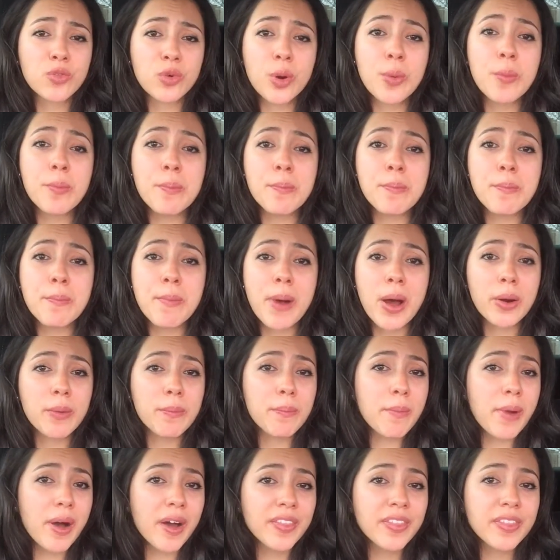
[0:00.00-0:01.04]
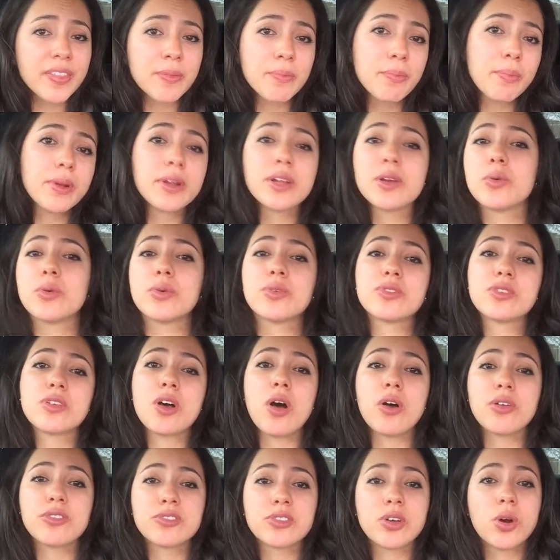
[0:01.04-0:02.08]
for about a month, but it was
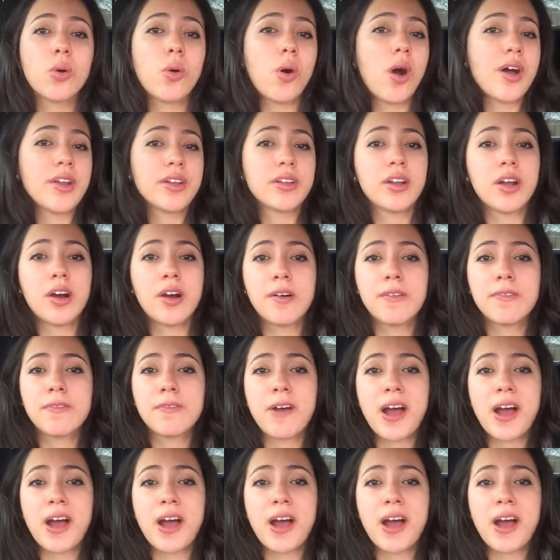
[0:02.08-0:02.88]
also on and off.